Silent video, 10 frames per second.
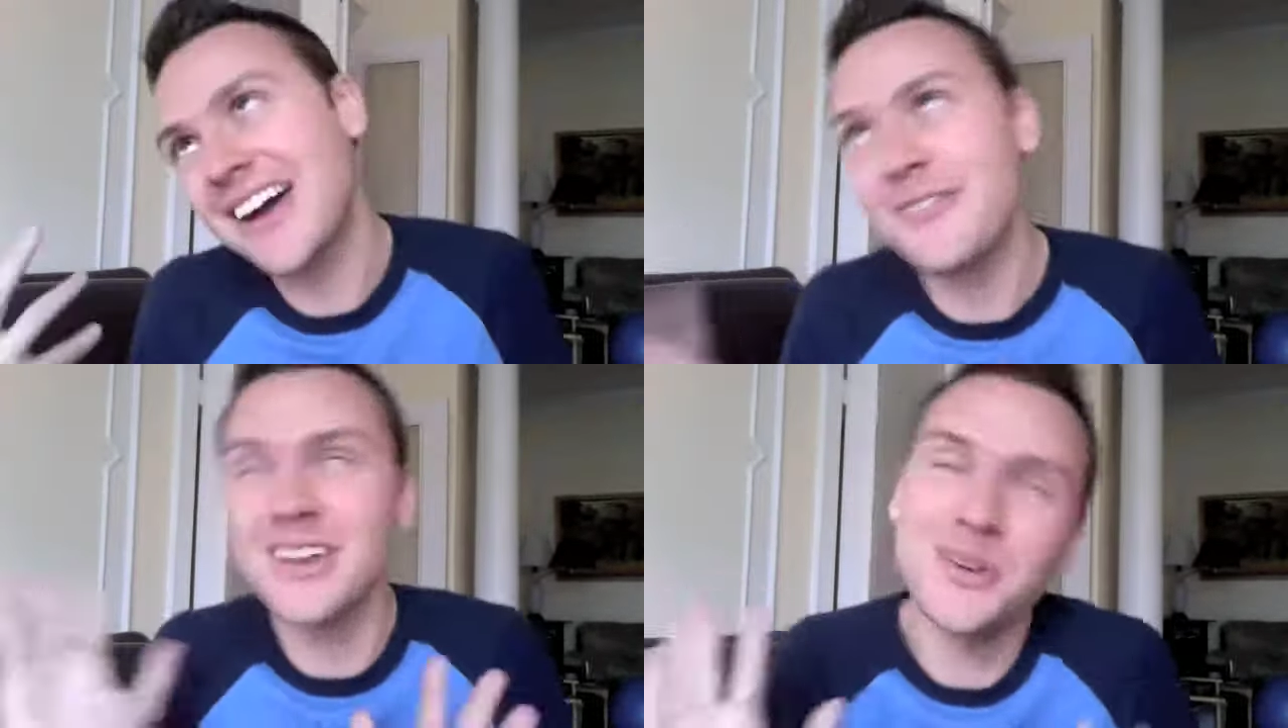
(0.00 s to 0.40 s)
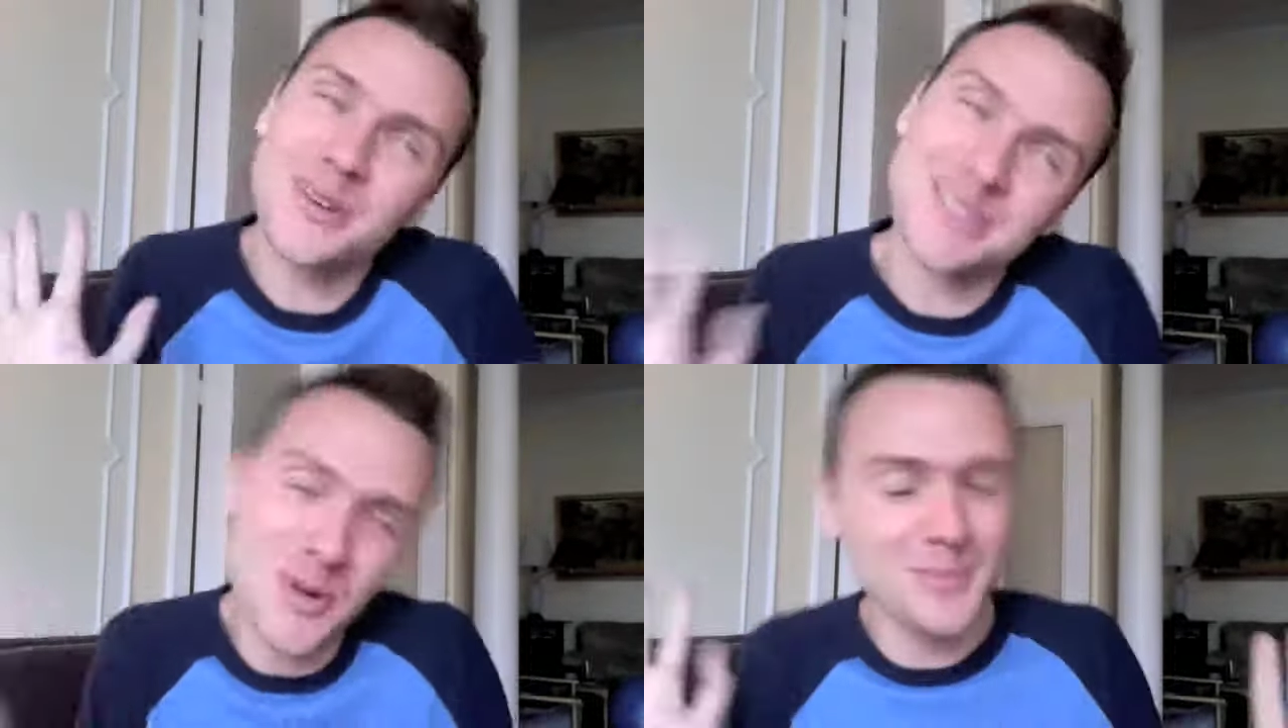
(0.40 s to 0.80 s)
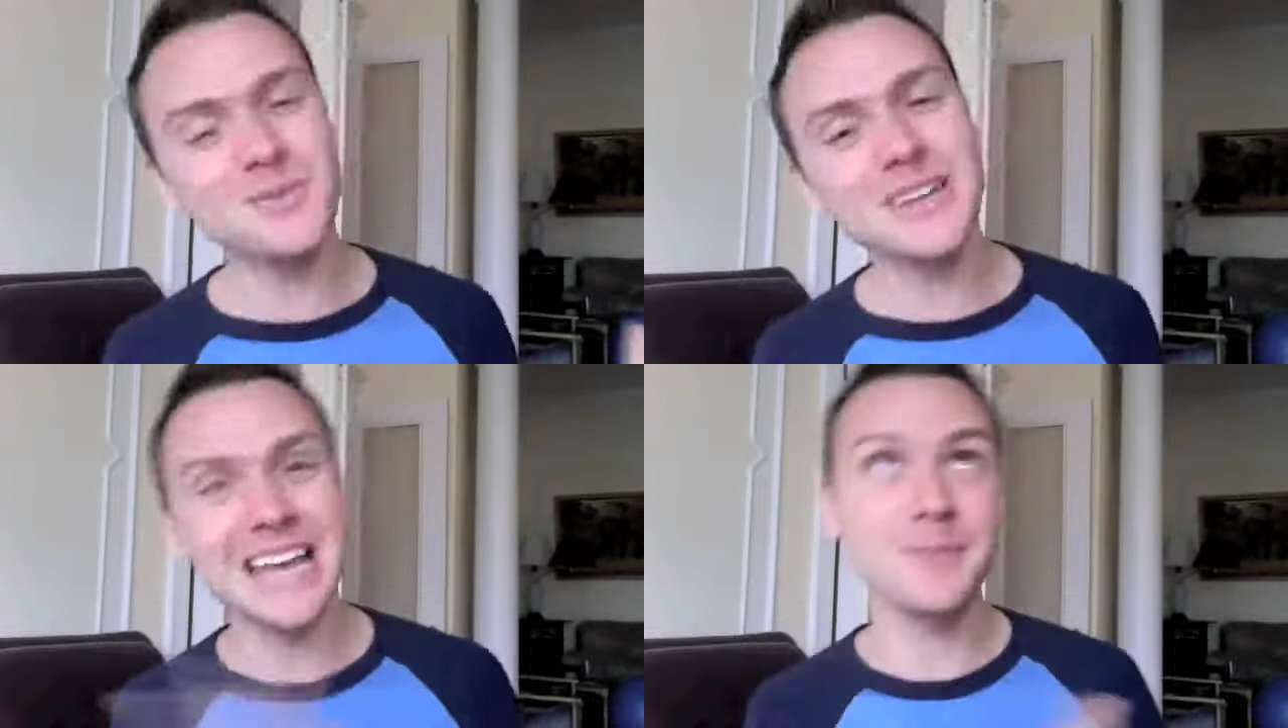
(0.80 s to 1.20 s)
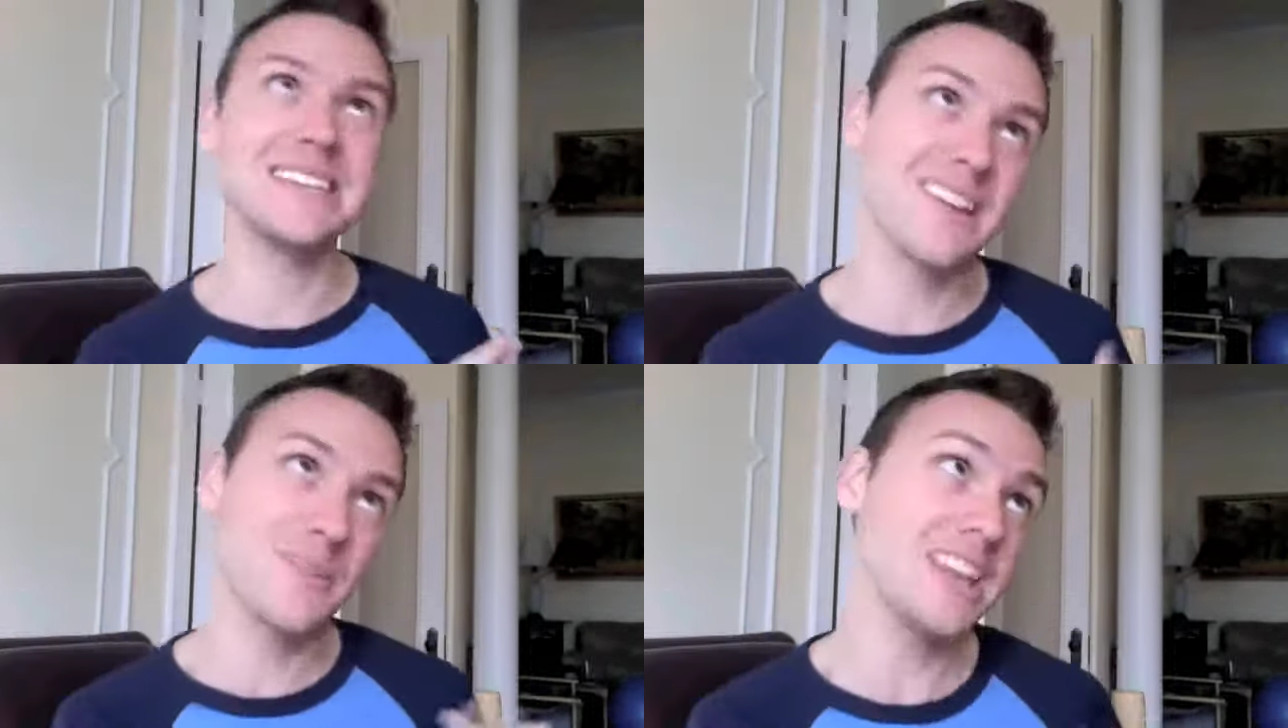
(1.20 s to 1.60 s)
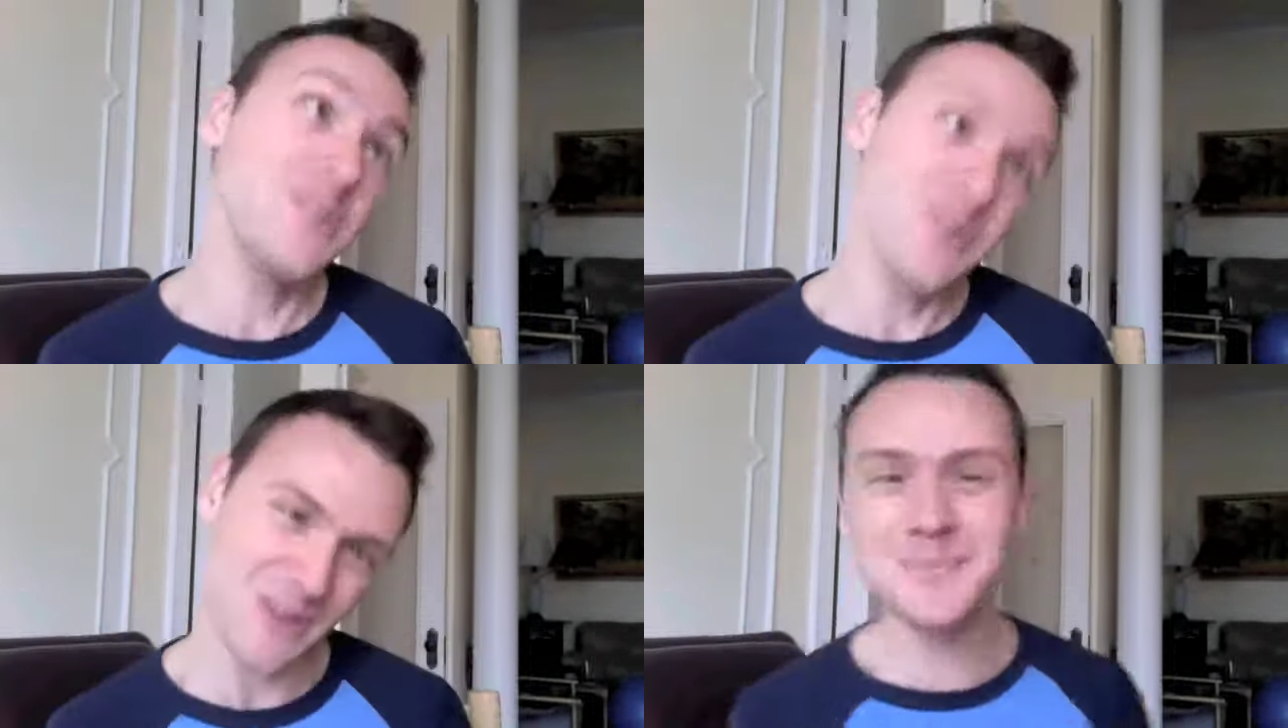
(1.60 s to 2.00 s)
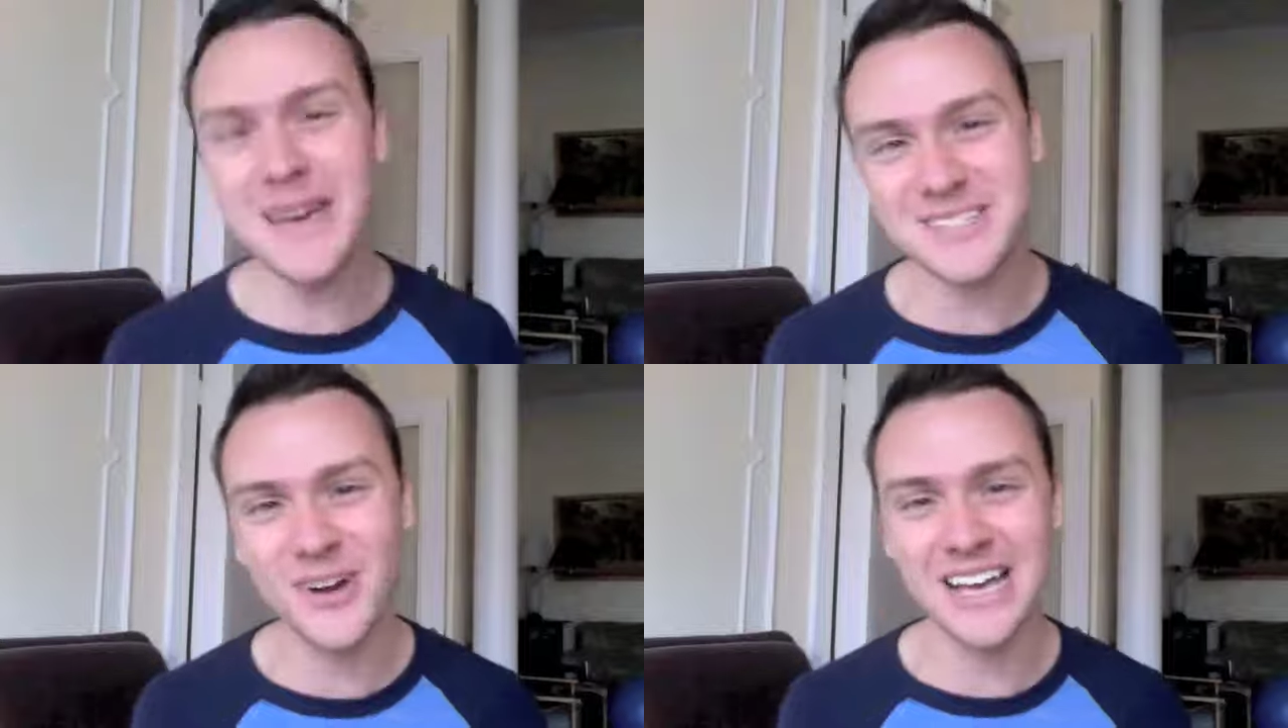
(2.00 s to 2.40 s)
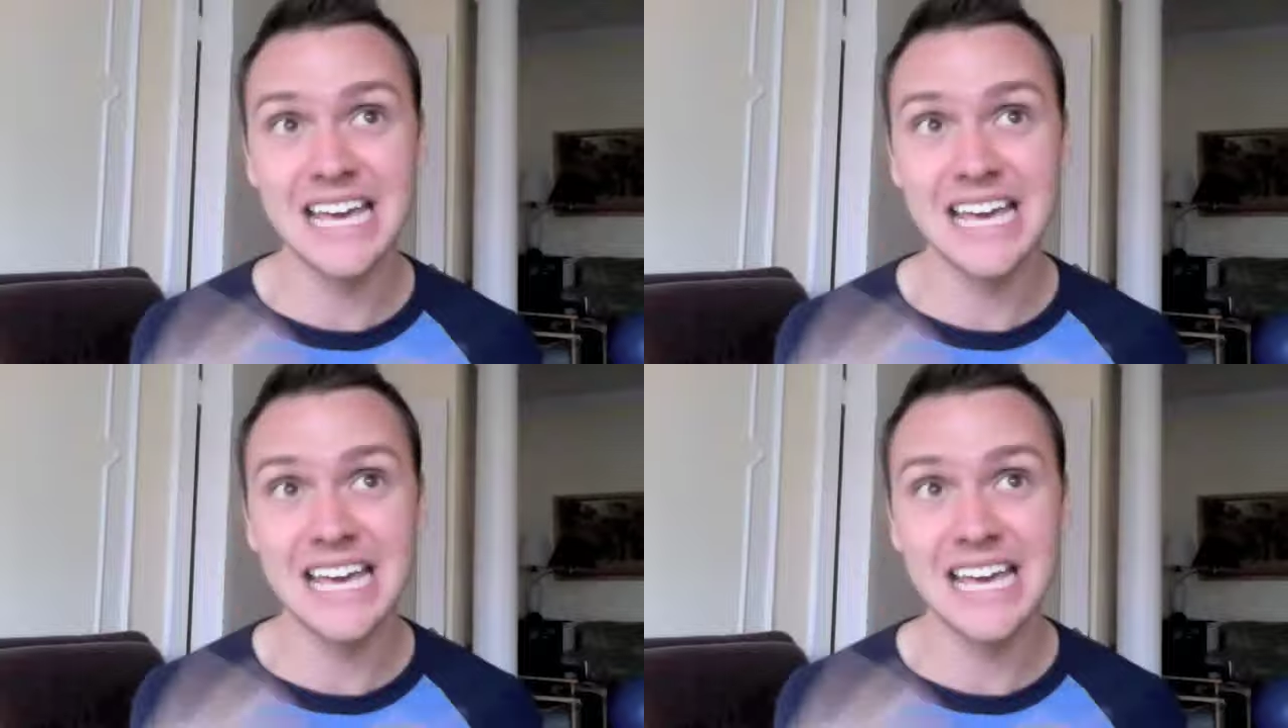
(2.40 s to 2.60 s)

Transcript: however you as Mormons would like, based on what you know is best for us.